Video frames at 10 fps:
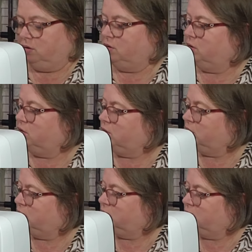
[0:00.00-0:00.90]

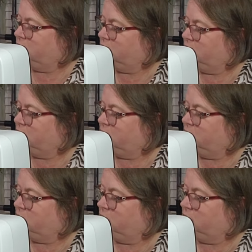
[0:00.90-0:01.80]

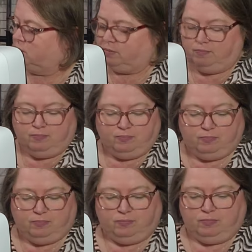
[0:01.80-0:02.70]

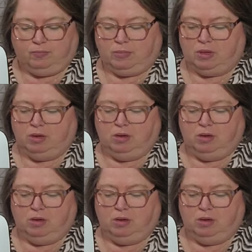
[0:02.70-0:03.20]
[no speech]